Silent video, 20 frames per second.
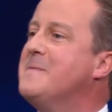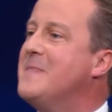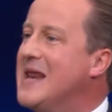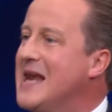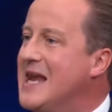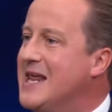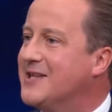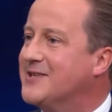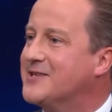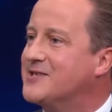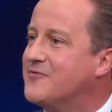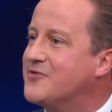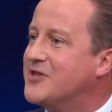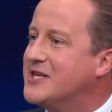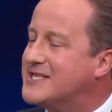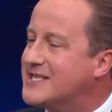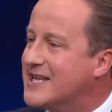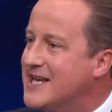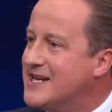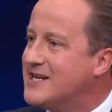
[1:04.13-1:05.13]
millions of
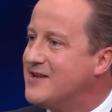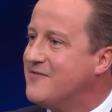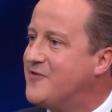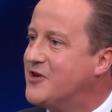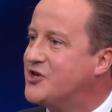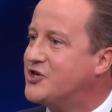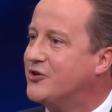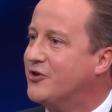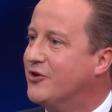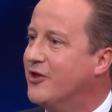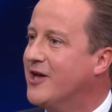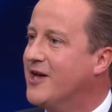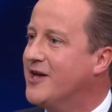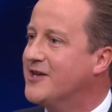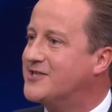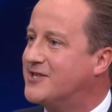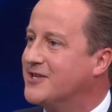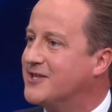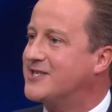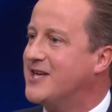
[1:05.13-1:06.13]
these individual
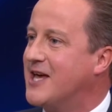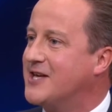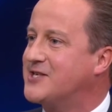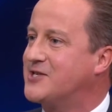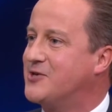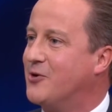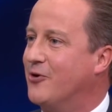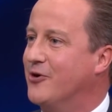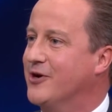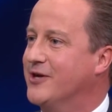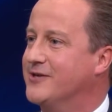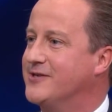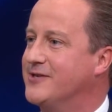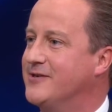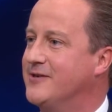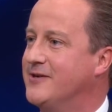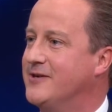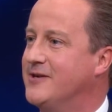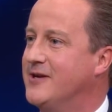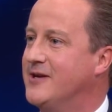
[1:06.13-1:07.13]
success stories.
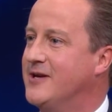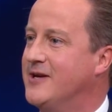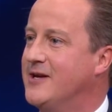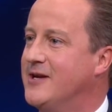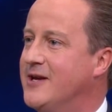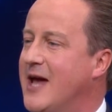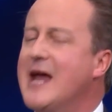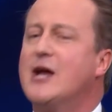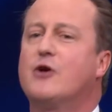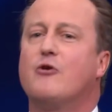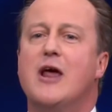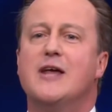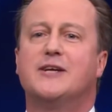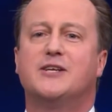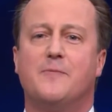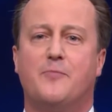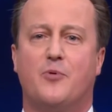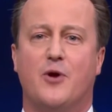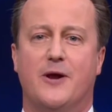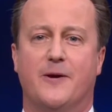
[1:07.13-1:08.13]
A
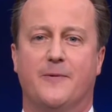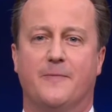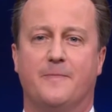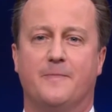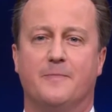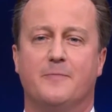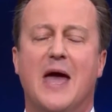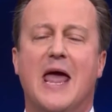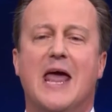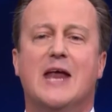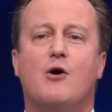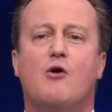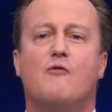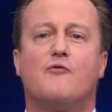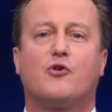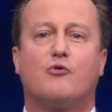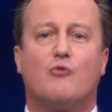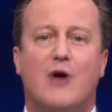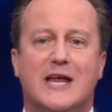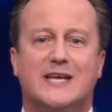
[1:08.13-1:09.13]
greater Britain made
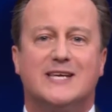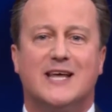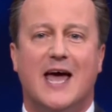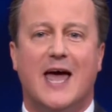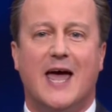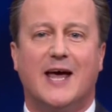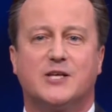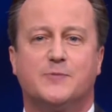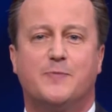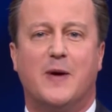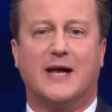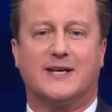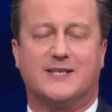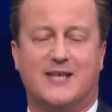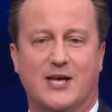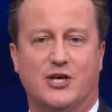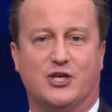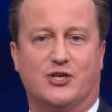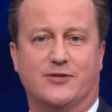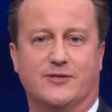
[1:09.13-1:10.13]
of greater
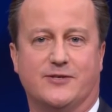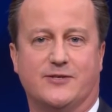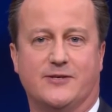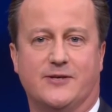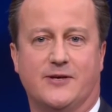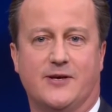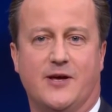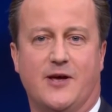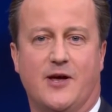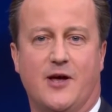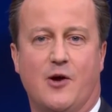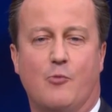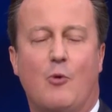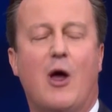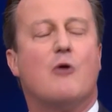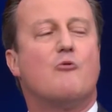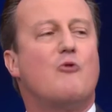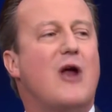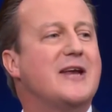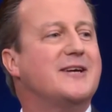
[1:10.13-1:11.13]
expectations,
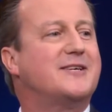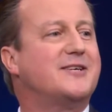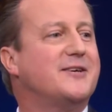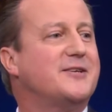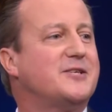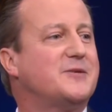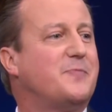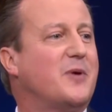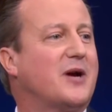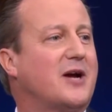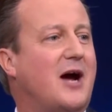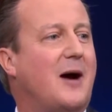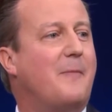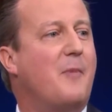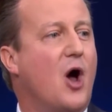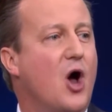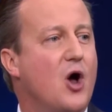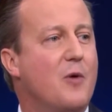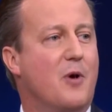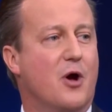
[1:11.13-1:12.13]
where renters
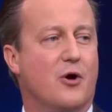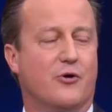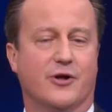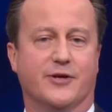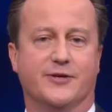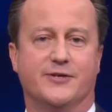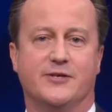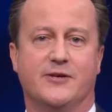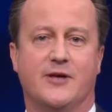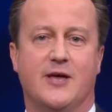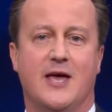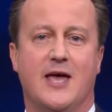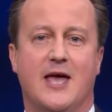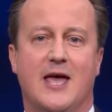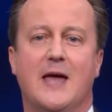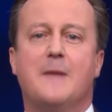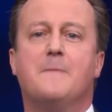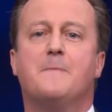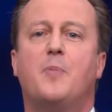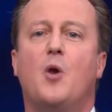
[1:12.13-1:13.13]
become homeowners,
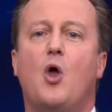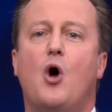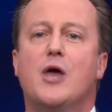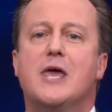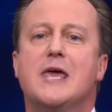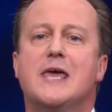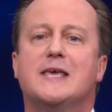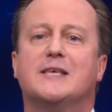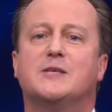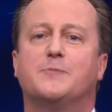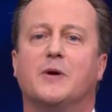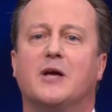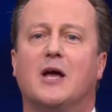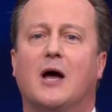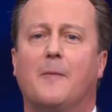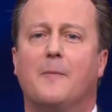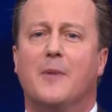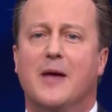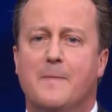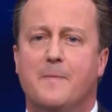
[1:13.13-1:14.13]
employees
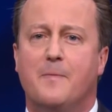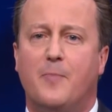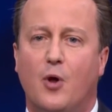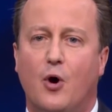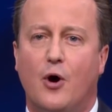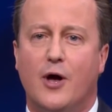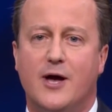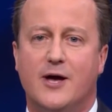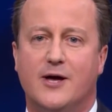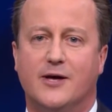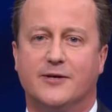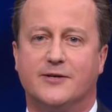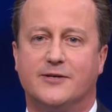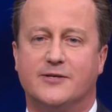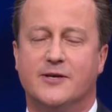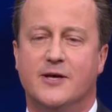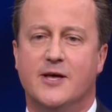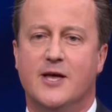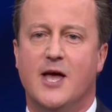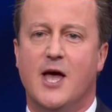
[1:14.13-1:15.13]
become
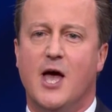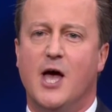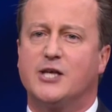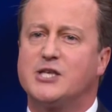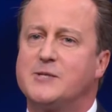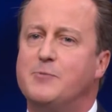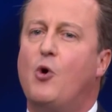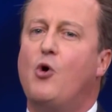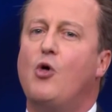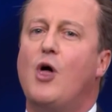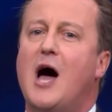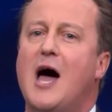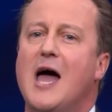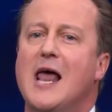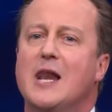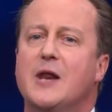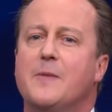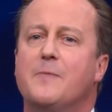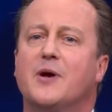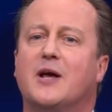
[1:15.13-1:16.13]
employers, a small
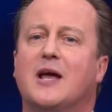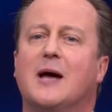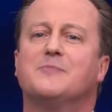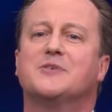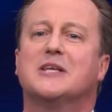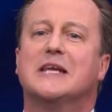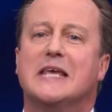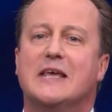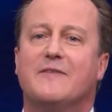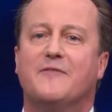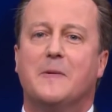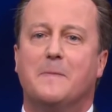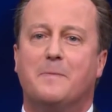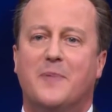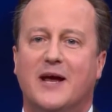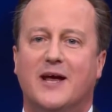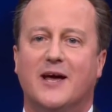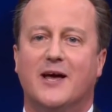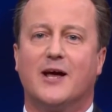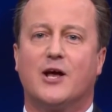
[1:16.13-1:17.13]
island becomes an even
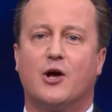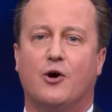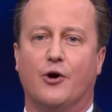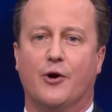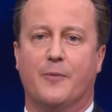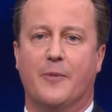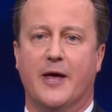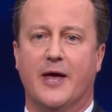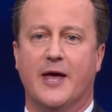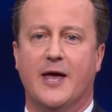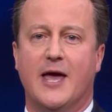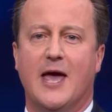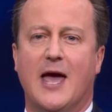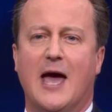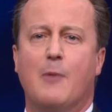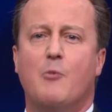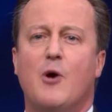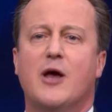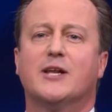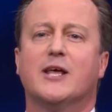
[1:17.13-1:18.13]
bigger economy,
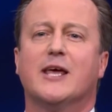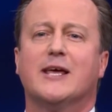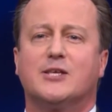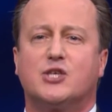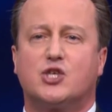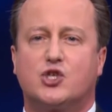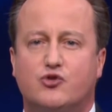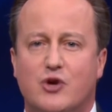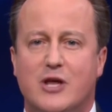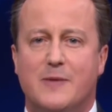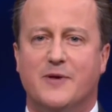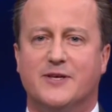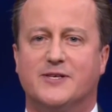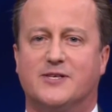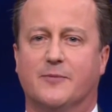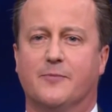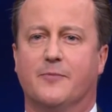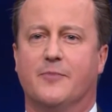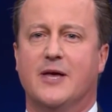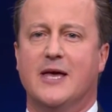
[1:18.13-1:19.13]
and where
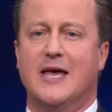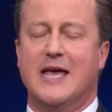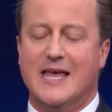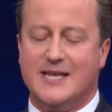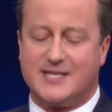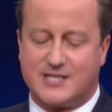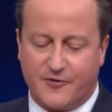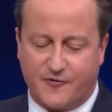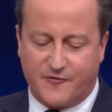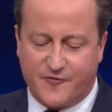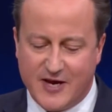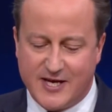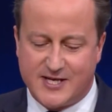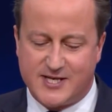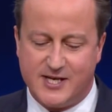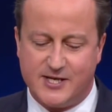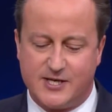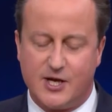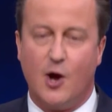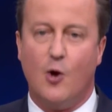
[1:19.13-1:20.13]
extremism is
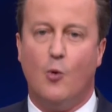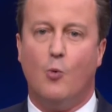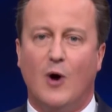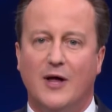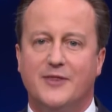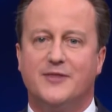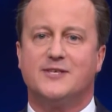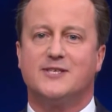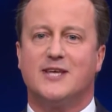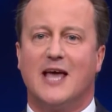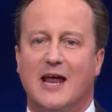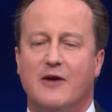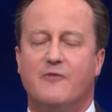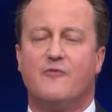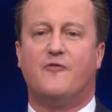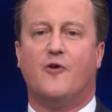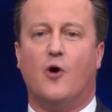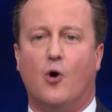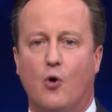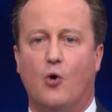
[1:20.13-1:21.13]
defeated once
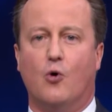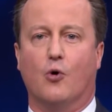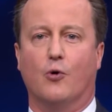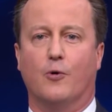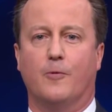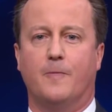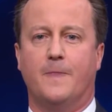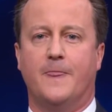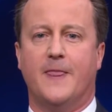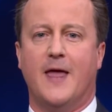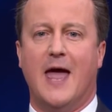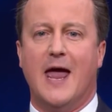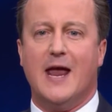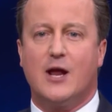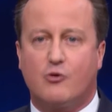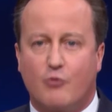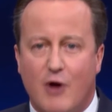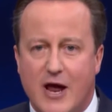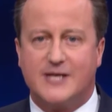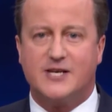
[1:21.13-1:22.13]
and for all. A
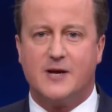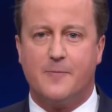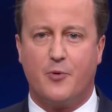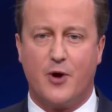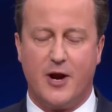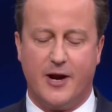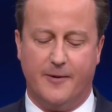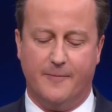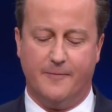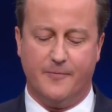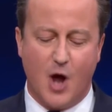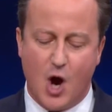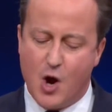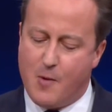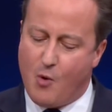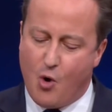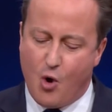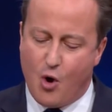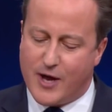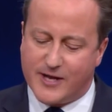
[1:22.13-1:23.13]
greater Britain, no
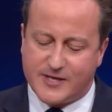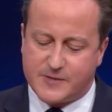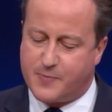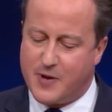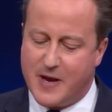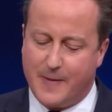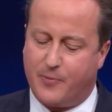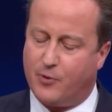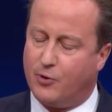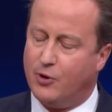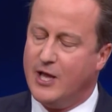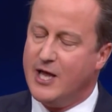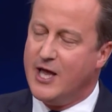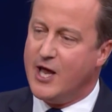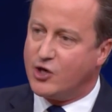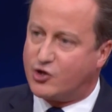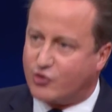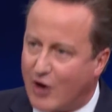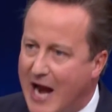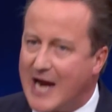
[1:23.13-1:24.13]
more its people
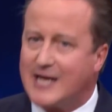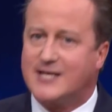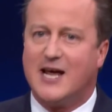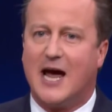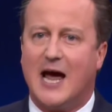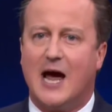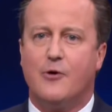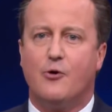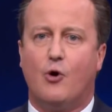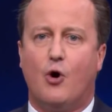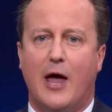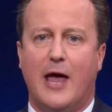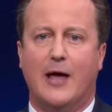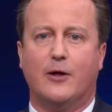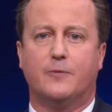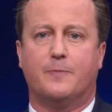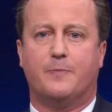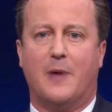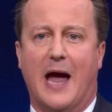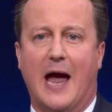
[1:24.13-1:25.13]
dragged down or
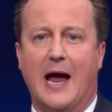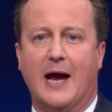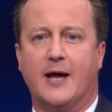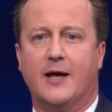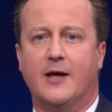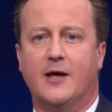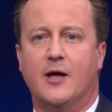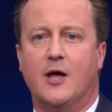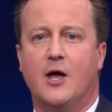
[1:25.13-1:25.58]
held back,